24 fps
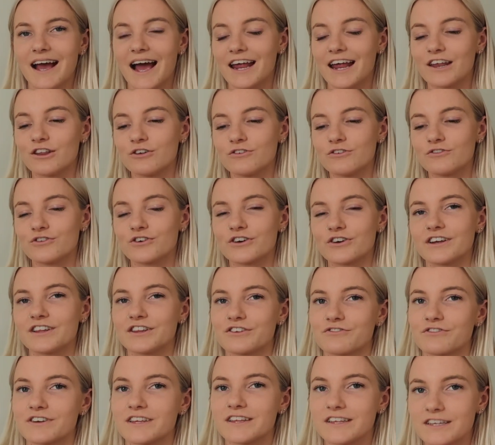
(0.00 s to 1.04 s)
I love looking at
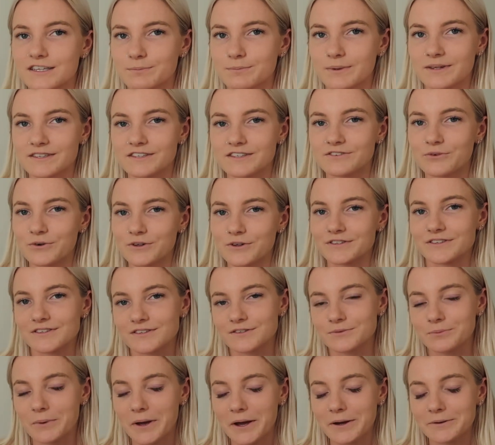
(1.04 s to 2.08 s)
the really expensive ones
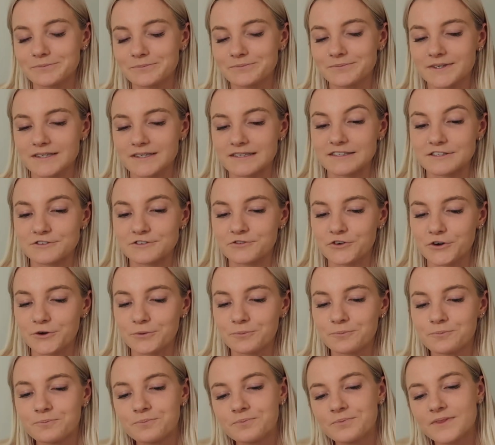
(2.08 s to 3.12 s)
as well because it's
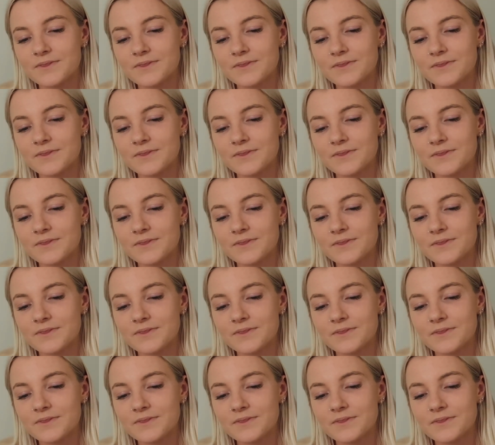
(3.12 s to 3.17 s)
fun.